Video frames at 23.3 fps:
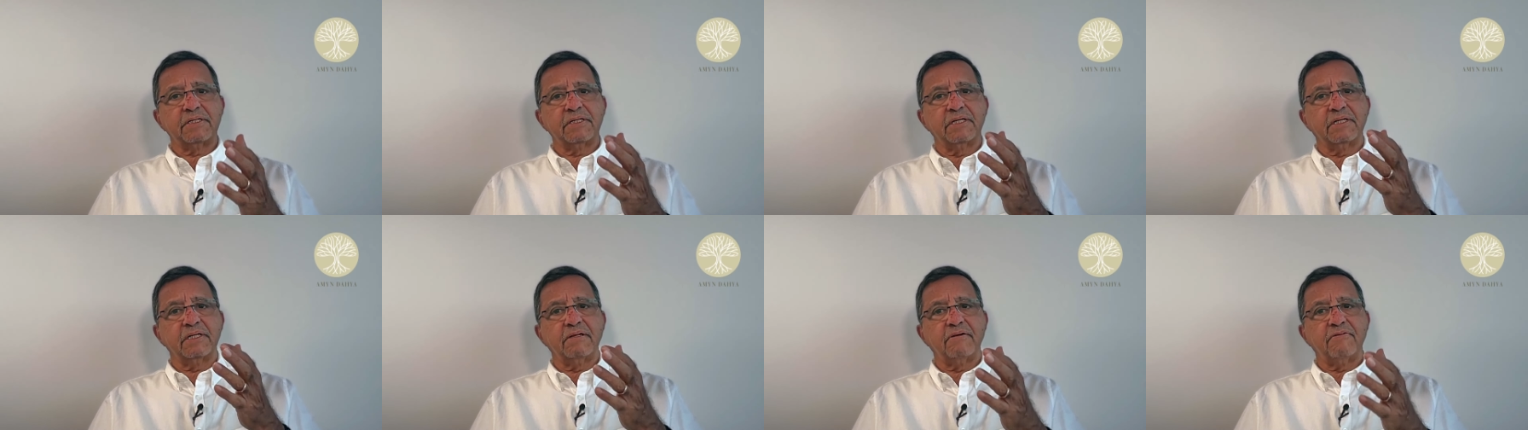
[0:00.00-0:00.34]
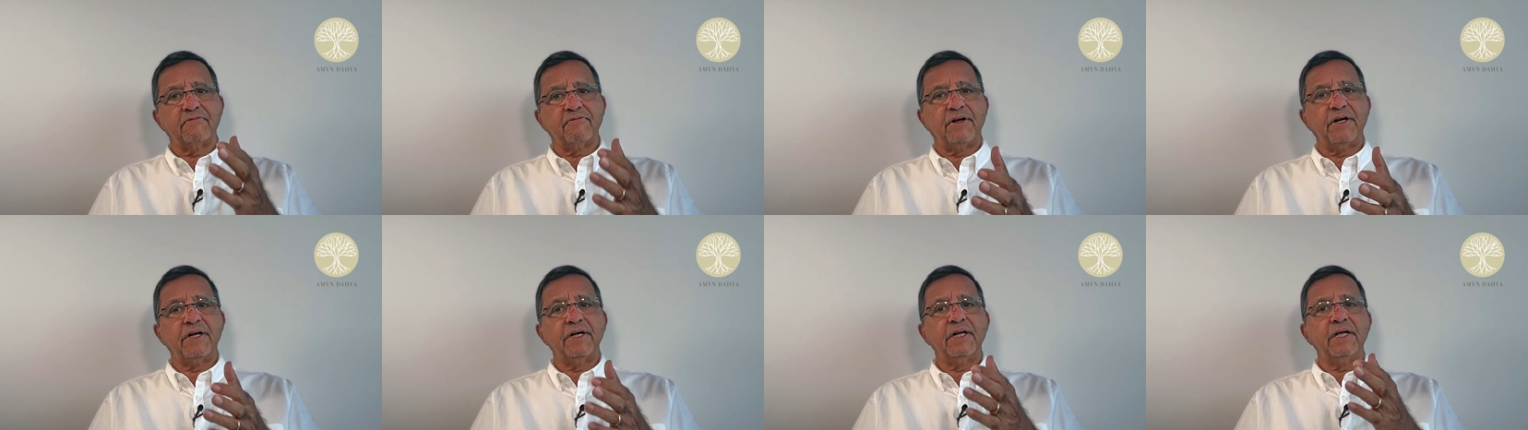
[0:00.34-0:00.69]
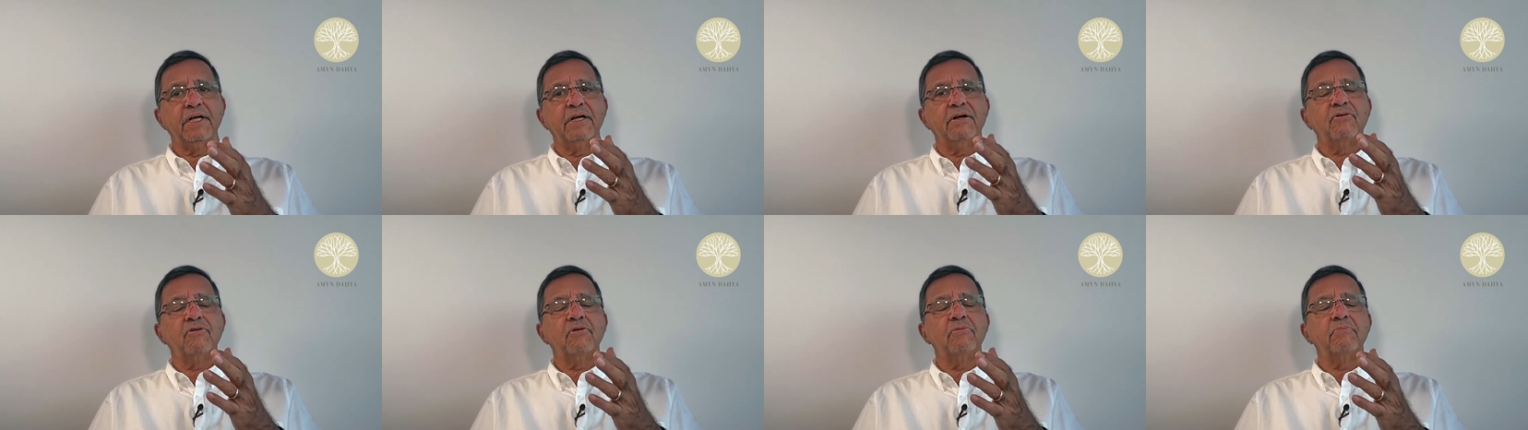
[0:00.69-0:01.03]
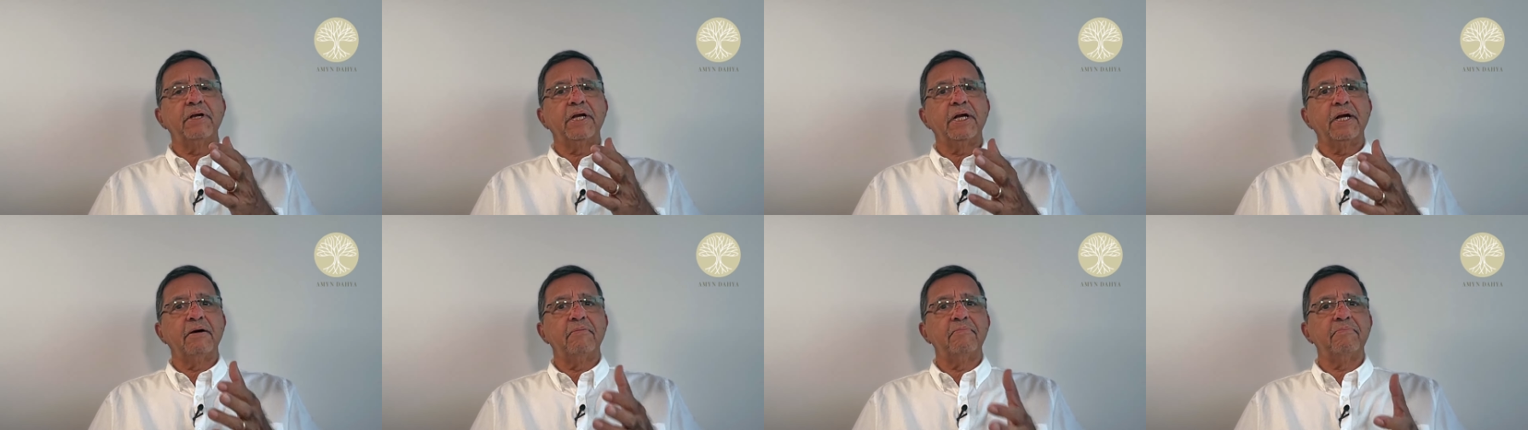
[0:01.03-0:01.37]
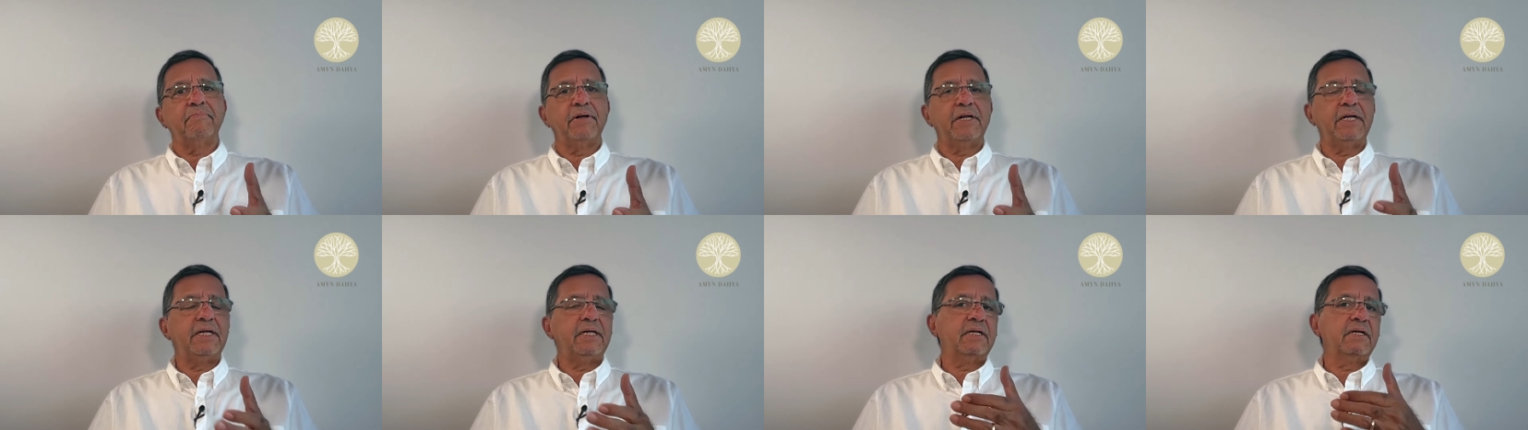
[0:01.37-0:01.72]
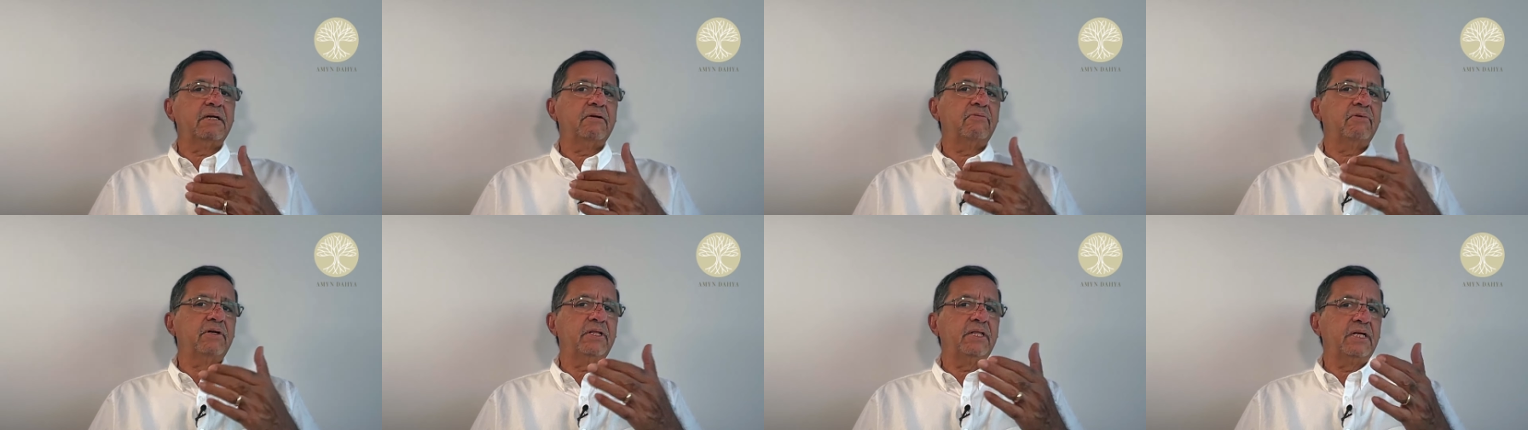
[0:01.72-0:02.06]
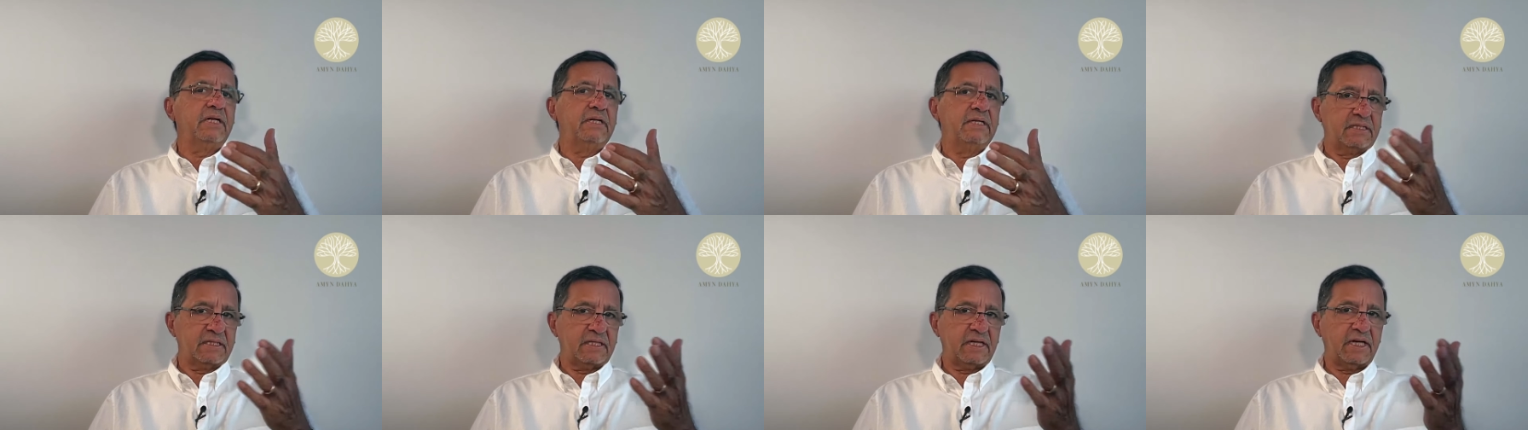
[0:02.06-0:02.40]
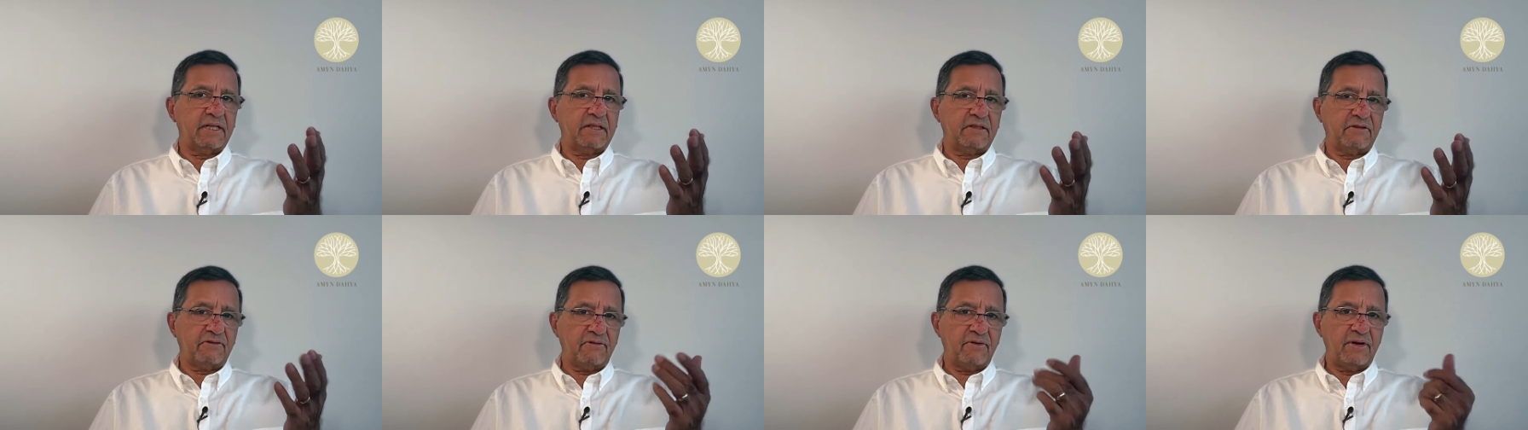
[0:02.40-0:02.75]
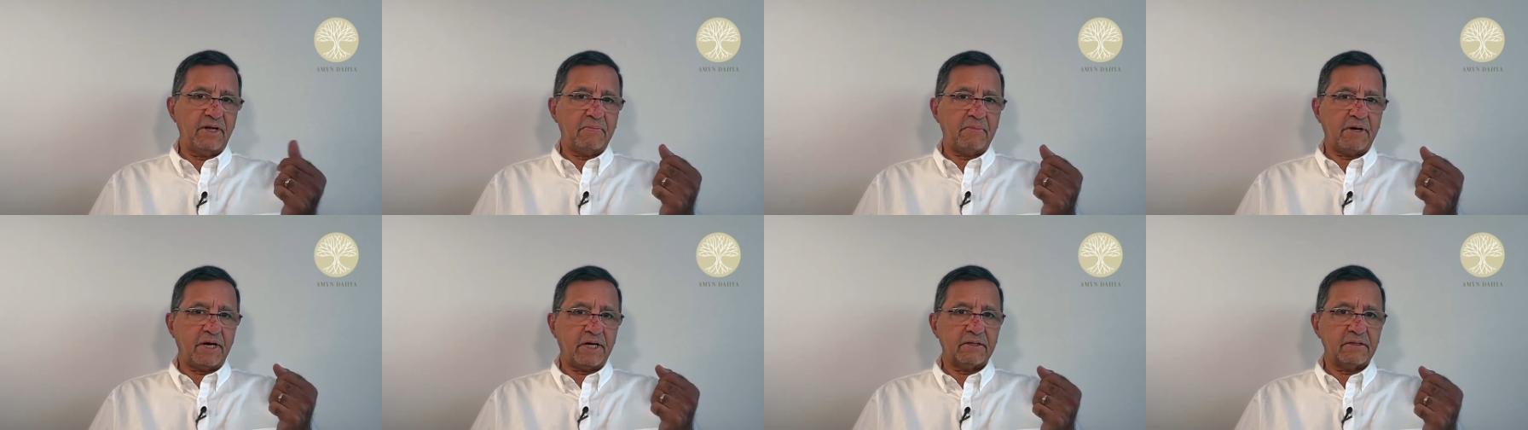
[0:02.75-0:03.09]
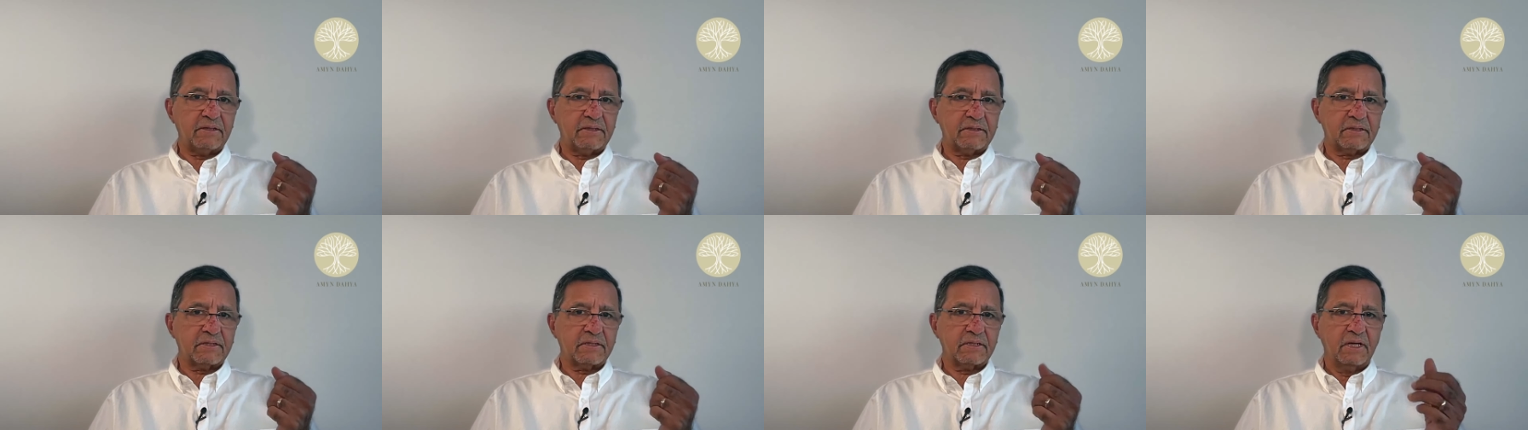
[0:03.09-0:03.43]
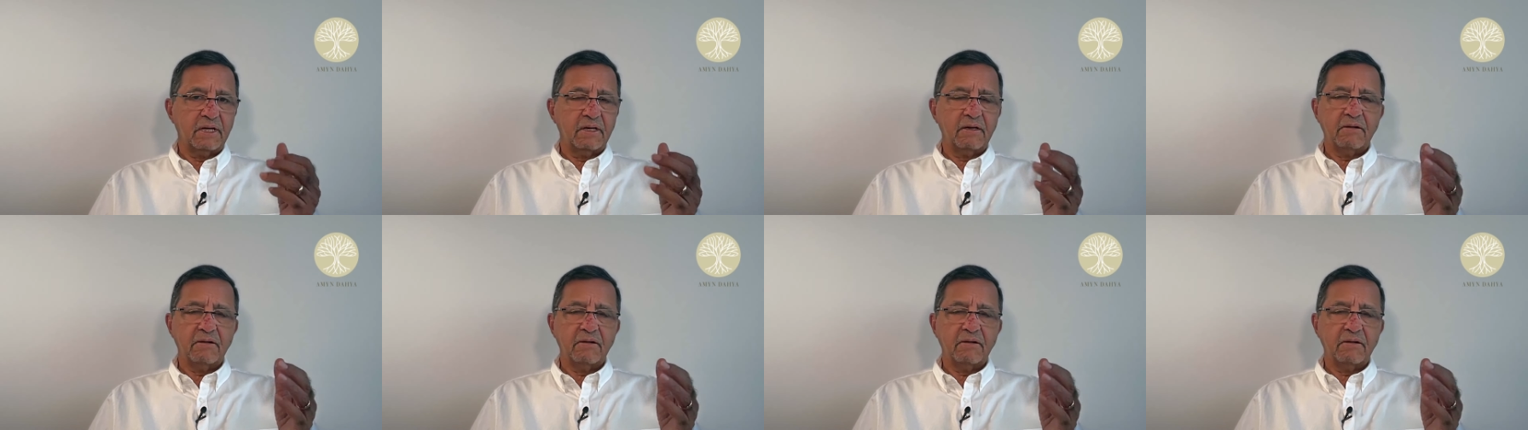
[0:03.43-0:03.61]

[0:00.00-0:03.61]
that the funding could be completed within, say, 3 months,